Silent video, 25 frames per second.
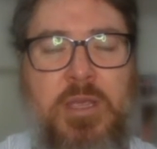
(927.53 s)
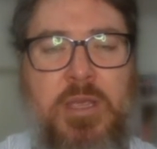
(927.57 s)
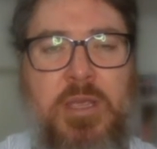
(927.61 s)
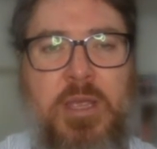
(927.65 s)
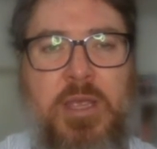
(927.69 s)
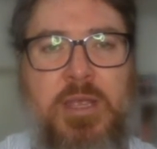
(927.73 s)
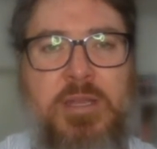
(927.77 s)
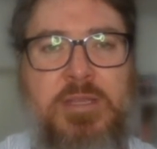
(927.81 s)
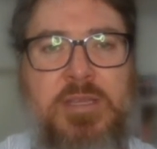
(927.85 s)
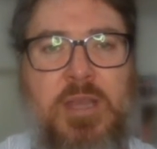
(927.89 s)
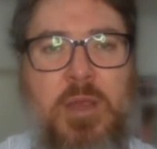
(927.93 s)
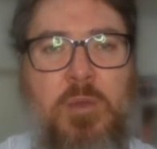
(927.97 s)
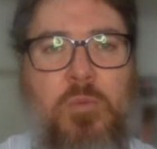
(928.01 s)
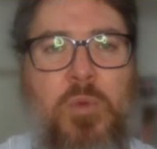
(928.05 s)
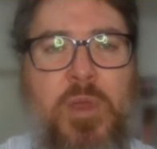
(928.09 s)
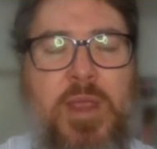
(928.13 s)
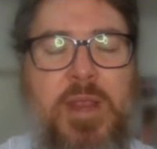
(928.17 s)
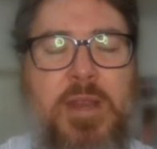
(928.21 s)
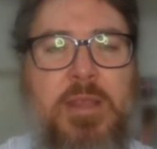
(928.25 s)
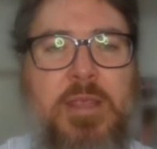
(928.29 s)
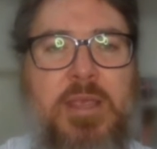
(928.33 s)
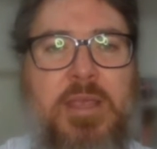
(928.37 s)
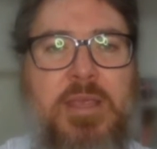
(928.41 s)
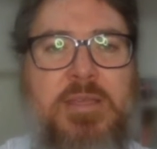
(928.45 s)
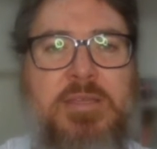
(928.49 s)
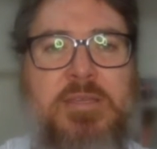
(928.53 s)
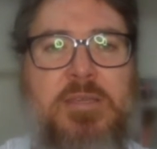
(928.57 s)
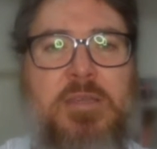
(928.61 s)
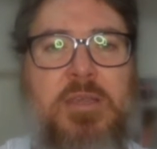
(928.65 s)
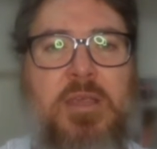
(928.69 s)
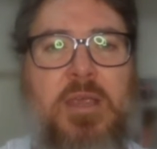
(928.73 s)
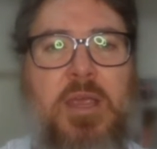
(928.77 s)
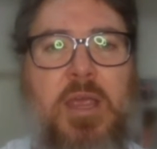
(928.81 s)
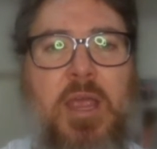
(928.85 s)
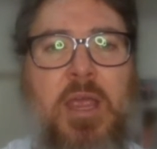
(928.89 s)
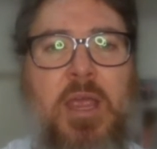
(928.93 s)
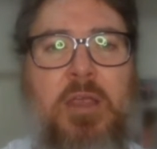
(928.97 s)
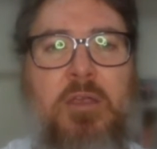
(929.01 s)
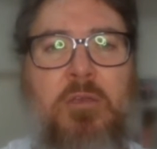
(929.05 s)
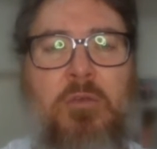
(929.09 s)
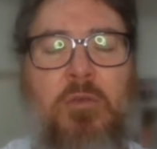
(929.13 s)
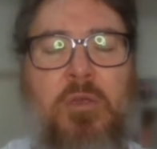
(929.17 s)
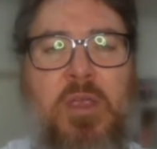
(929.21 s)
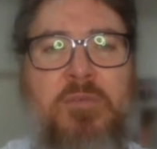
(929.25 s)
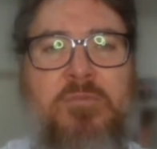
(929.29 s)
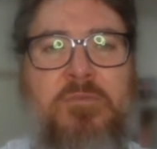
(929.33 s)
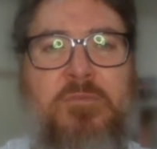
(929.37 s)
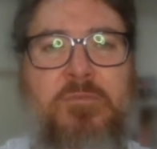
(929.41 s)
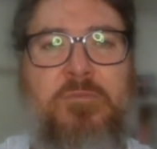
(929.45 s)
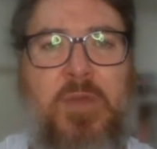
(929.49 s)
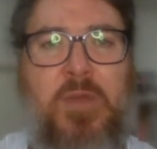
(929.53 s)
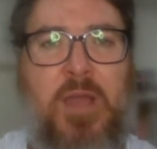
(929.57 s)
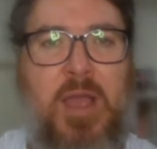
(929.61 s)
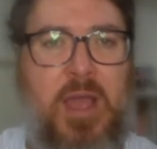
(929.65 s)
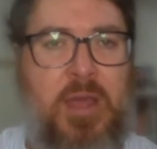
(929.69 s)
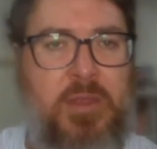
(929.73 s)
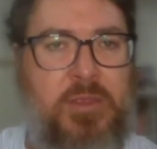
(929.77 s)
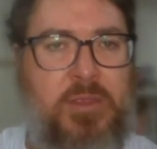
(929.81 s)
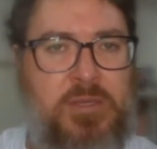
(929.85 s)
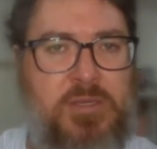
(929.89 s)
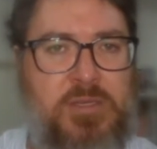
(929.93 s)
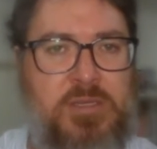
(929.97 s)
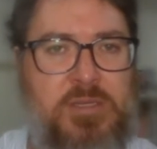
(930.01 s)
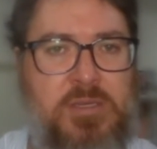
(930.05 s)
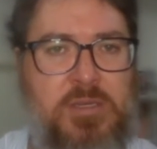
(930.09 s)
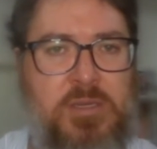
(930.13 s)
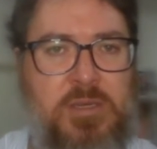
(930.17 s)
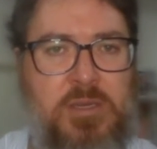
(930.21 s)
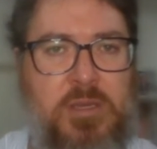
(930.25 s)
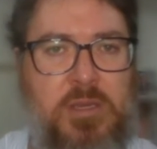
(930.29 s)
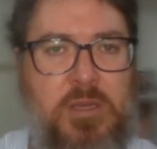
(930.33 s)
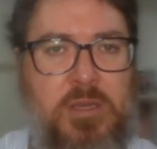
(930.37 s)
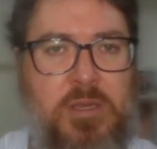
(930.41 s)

And so when these aggrieved fathers